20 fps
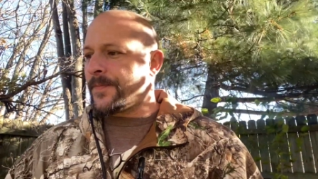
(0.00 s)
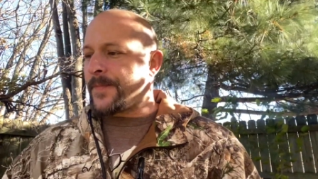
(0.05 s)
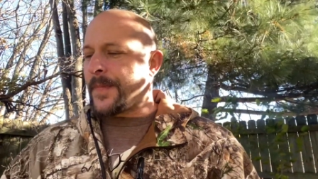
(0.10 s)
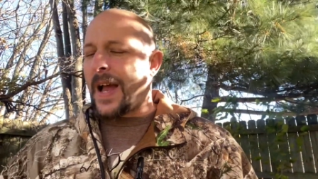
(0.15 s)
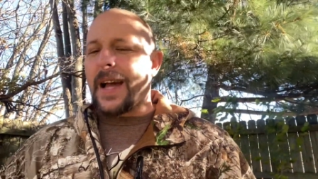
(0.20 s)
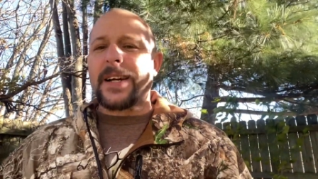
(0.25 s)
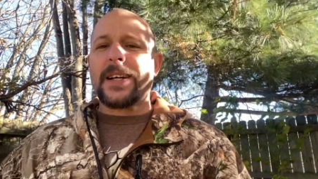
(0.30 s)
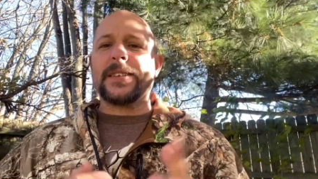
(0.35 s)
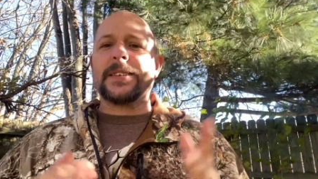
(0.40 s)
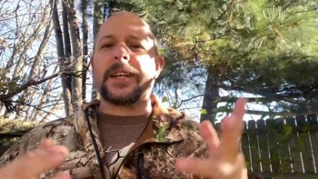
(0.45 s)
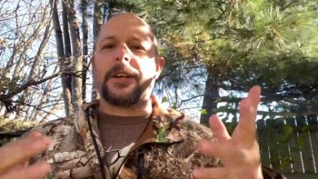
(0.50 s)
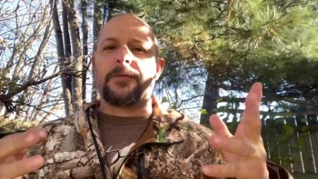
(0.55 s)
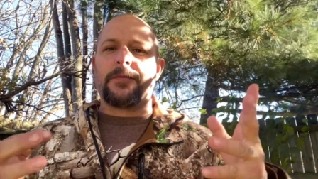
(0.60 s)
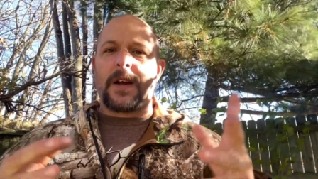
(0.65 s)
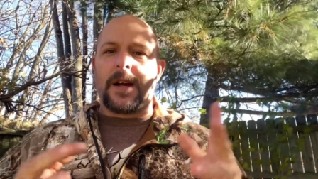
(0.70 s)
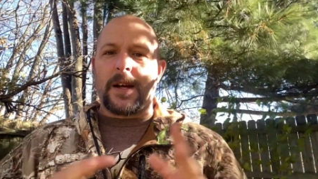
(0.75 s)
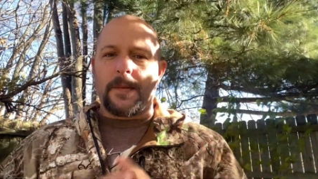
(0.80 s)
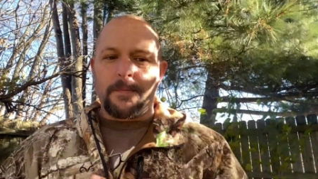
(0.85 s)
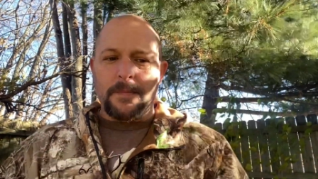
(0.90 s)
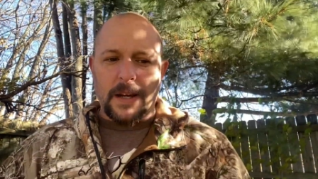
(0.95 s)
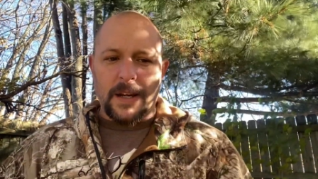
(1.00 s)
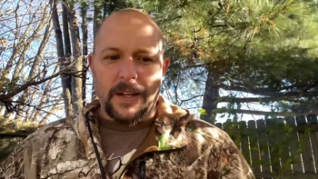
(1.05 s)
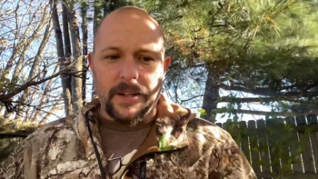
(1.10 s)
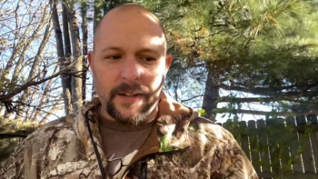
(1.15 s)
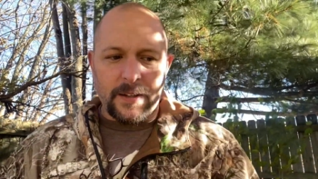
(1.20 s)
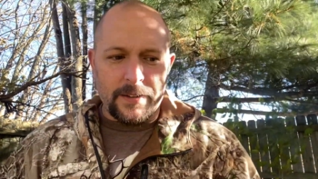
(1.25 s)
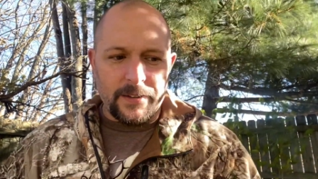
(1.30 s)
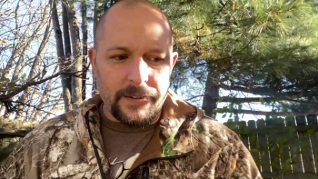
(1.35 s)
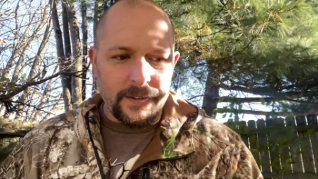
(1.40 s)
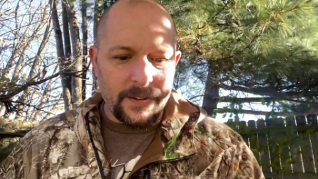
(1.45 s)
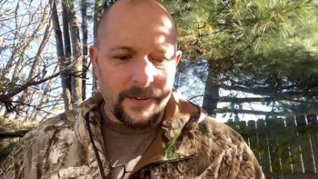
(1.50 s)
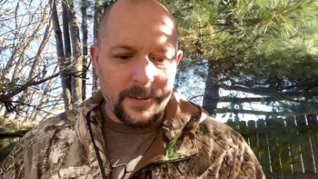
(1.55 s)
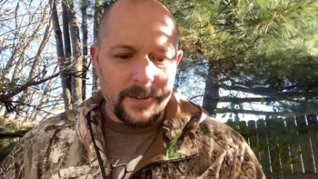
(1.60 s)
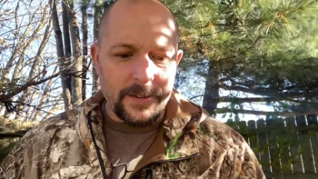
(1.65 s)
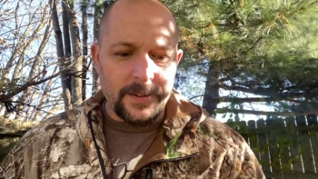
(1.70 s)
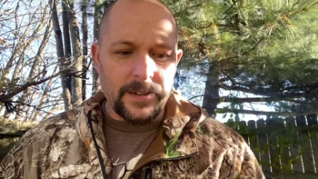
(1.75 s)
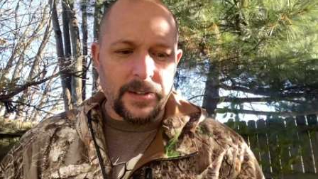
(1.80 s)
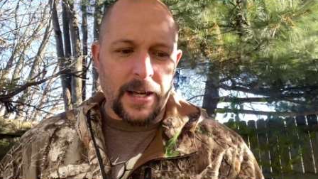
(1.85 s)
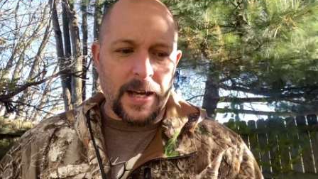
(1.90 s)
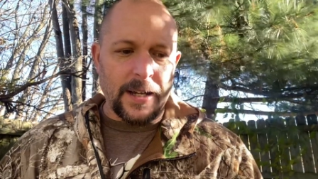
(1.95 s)
I guess I'd recommend it.
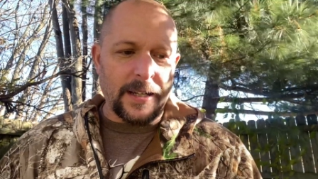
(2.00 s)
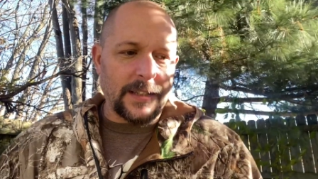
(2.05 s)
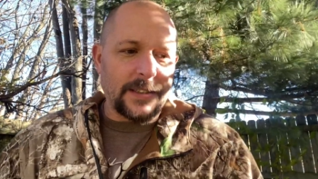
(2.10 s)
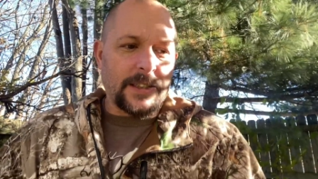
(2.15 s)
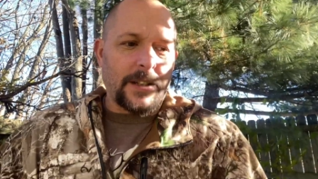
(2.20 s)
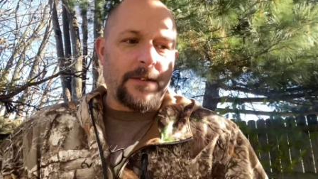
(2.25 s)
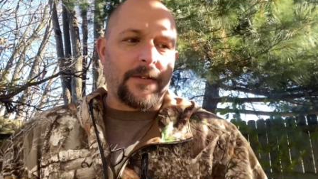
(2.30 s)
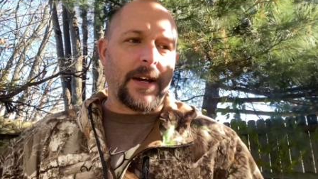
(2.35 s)
I guess I'd